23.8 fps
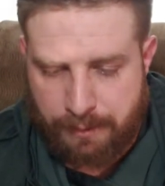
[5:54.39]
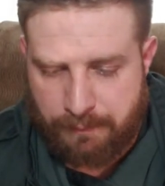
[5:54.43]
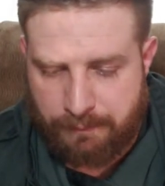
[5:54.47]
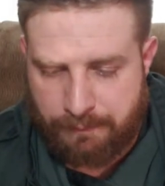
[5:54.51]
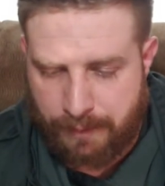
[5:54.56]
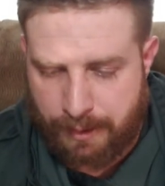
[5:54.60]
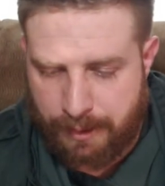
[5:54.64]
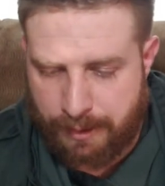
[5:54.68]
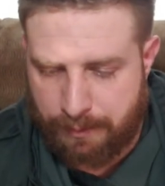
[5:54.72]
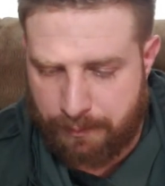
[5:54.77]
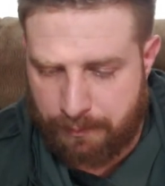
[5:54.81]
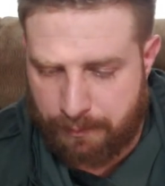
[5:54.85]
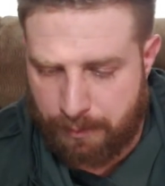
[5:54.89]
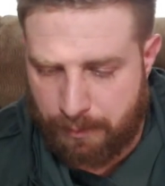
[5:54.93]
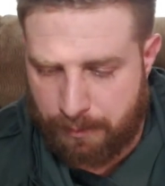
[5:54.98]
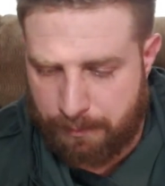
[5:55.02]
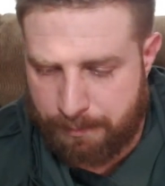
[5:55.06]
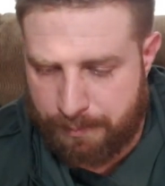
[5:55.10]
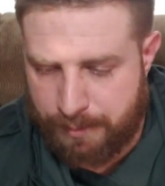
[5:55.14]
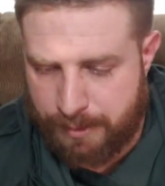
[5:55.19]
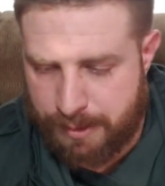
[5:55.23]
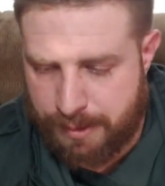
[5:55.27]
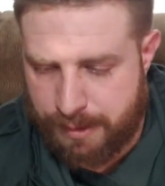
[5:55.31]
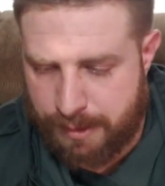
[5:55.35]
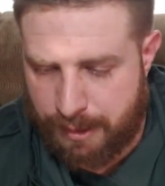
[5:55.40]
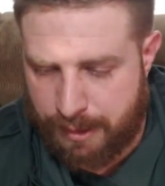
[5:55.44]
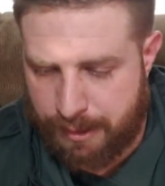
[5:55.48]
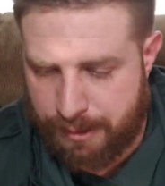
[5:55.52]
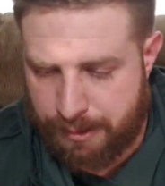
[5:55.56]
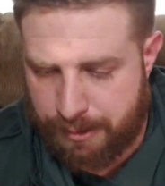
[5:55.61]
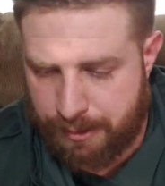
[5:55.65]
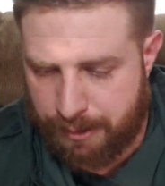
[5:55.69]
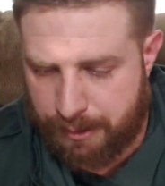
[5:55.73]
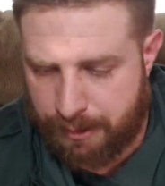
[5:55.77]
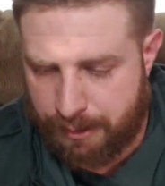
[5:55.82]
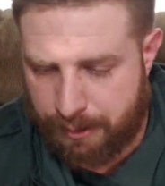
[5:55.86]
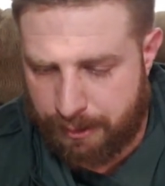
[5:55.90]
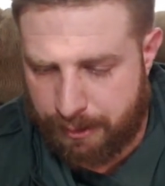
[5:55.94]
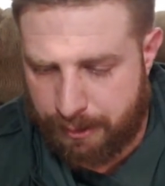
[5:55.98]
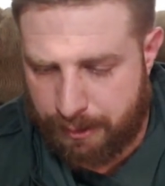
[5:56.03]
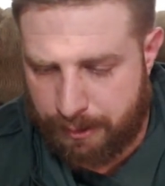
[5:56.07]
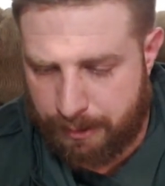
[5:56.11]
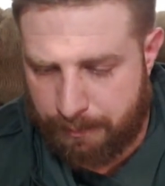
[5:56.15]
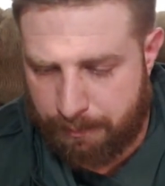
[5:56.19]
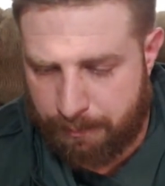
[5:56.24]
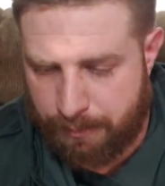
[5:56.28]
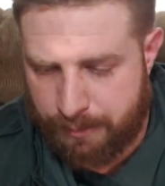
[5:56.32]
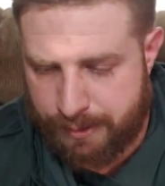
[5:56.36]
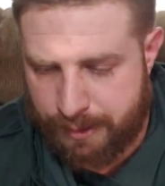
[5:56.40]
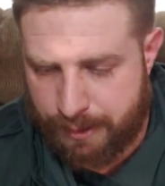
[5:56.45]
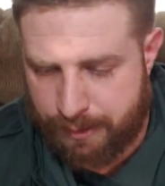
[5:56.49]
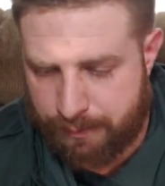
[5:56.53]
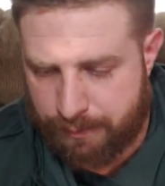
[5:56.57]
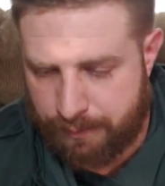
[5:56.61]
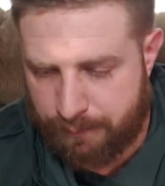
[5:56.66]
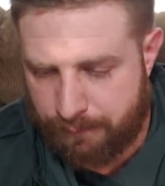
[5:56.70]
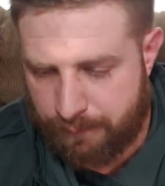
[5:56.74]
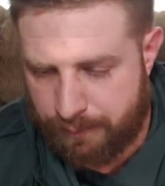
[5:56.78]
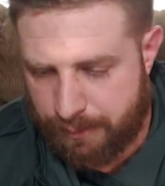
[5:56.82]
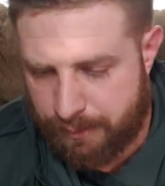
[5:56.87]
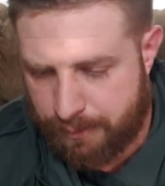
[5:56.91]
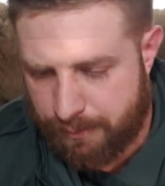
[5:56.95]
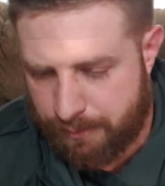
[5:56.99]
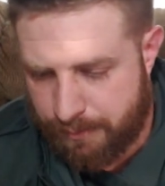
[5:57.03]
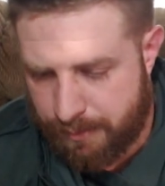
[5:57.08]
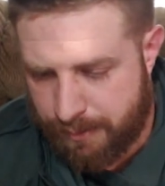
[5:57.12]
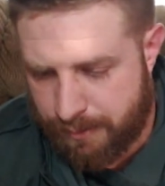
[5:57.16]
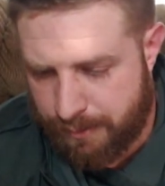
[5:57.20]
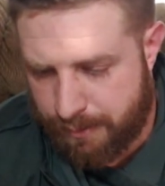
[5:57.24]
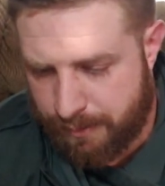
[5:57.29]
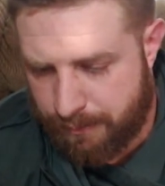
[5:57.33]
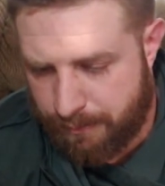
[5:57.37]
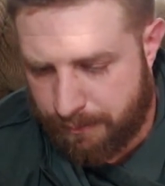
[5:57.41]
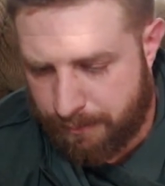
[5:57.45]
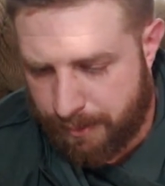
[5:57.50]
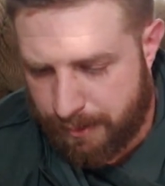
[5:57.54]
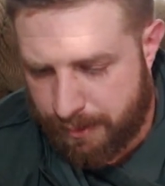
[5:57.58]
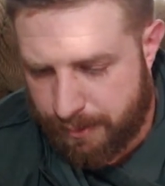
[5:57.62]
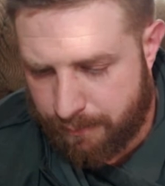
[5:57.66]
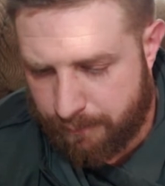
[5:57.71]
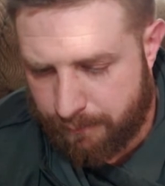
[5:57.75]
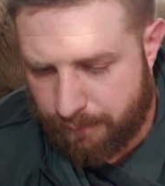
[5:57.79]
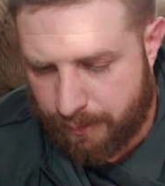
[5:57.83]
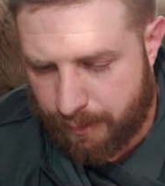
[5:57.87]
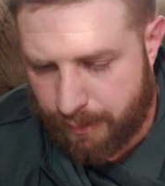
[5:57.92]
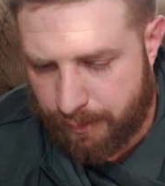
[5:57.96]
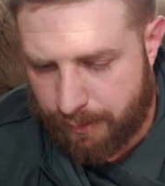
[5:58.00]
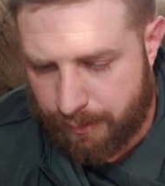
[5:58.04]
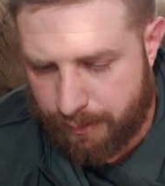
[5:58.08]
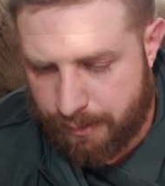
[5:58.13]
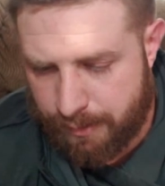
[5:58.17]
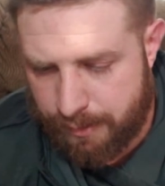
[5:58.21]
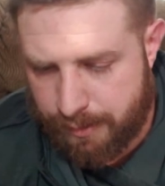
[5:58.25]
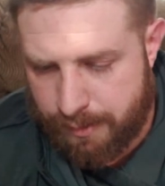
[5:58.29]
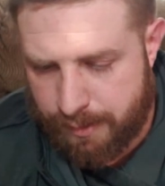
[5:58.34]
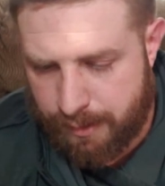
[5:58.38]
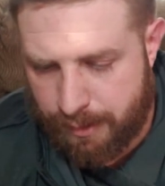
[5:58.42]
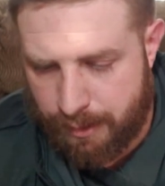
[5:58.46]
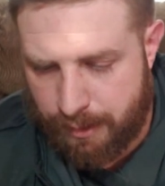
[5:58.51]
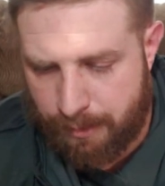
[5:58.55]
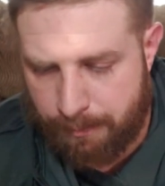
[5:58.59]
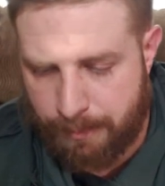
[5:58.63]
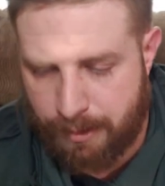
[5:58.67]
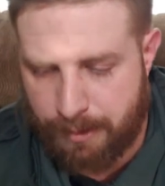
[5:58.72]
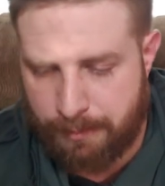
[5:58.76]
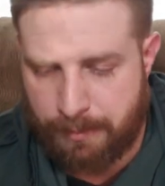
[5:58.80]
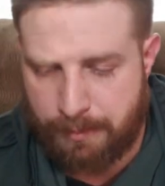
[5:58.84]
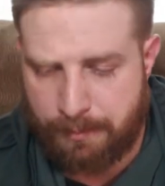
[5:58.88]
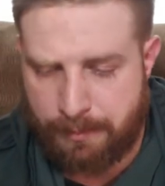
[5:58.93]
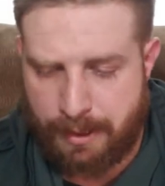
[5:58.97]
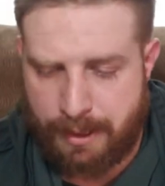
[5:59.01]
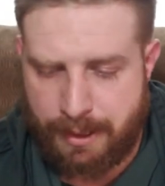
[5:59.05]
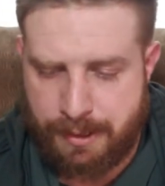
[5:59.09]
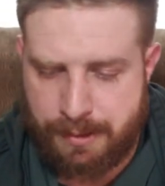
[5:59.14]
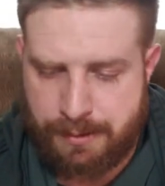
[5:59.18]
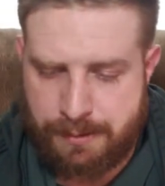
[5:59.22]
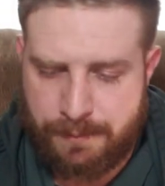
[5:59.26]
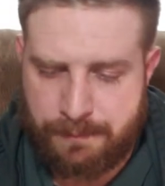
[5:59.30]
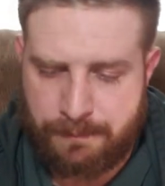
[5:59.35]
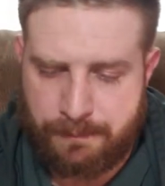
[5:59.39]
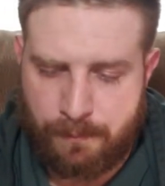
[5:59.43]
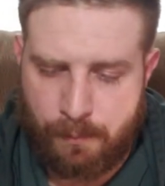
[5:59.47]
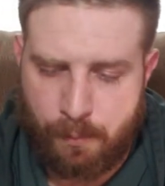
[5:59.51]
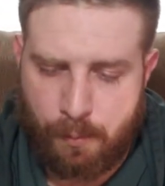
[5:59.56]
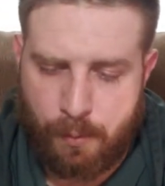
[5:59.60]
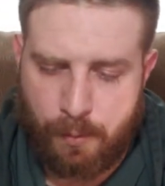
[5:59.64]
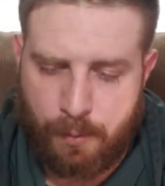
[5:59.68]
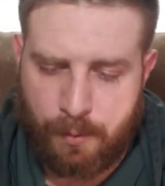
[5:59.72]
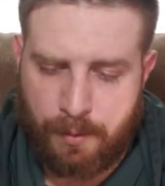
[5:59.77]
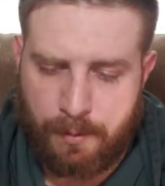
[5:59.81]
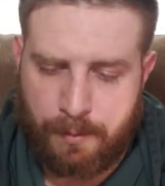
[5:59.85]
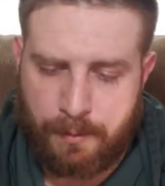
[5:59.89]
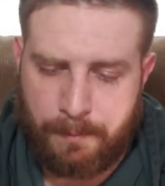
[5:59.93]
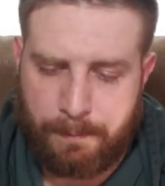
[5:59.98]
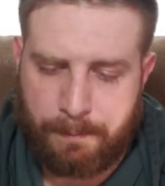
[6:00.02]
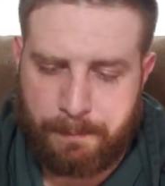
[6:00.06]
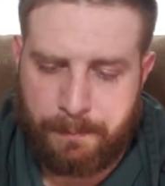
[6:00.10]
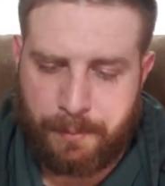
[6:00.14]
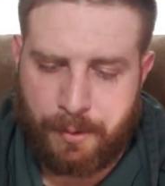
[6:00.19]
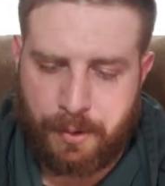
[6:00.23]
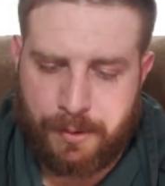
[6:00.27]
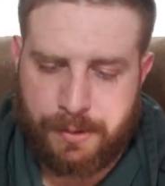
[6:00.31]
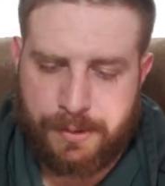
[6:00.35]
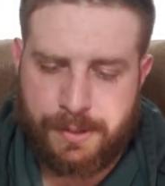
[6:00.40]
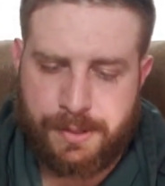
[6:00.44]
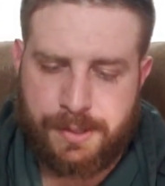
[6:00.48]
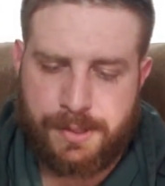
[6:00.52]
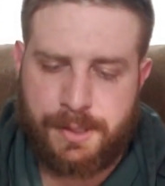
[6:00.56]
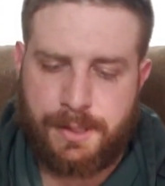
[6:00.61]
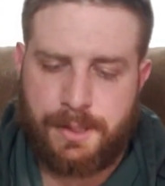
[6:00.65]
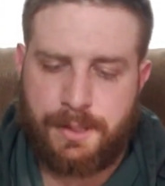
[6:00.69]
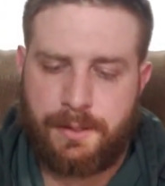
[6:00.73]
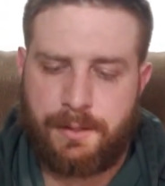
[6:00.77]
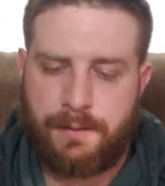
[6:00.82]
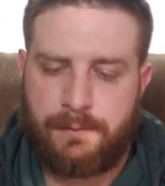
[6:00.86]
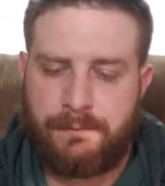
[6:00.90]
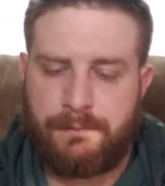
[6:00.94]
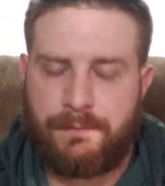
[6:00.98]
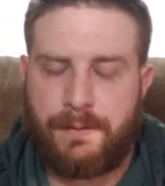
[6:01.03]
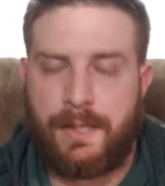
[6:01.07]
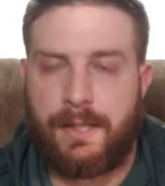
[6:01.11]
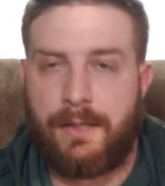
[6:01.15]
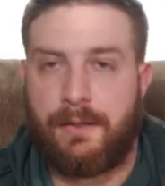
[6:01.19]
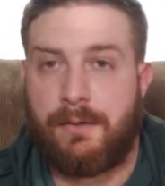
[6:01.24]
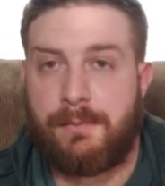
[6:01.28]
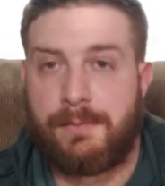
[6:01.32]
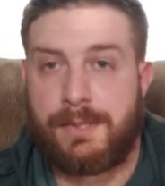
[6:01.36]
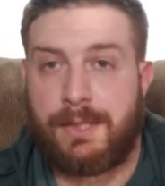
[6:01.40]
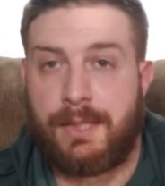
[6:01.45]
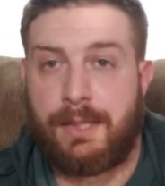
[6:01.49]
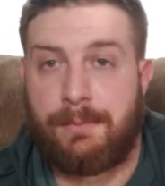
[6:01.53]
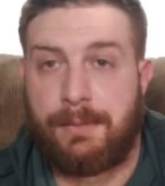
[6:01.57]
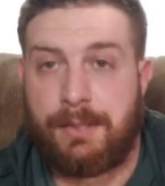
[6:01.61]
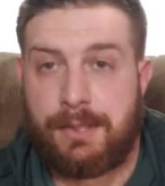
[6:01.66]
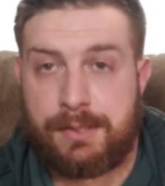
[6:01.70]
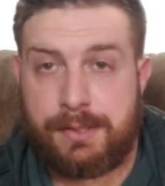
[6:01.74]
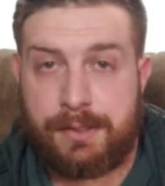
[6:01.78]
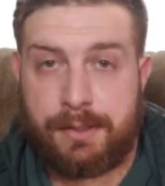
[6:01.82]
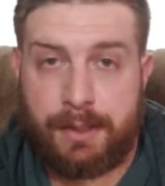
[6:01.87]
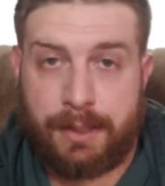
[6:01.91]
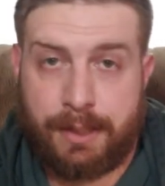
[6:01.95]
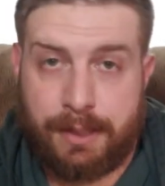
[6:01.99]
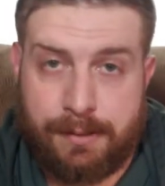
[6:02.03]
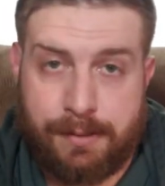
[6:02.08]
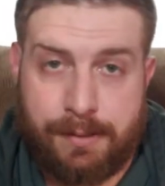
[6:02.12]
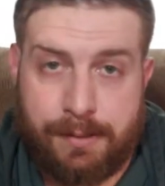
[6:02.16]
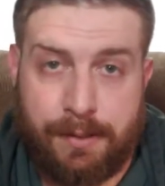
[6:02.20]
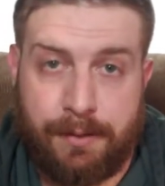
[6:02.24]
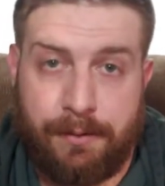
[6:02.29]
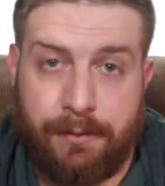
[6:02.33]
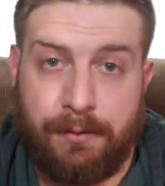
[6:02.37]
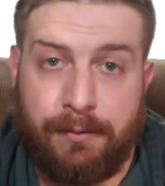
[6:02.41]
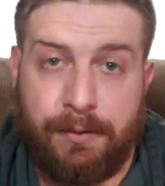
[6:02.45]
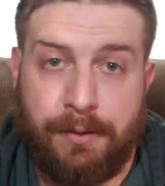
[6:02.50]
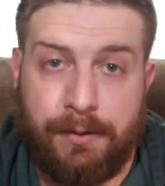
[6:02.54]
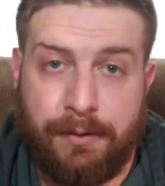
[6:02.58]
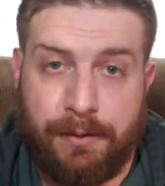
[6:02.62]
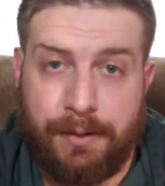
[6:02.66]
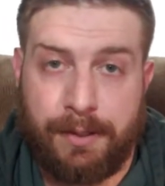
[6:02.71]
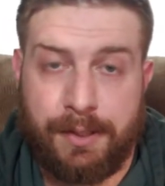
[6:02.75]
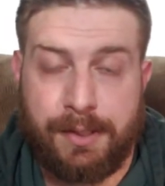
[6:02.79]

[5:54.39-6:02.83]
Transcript: Firearm possession, protecting victims of domestic violence. Minimum age for purchasing firearms and ammunition. Like I said earlier in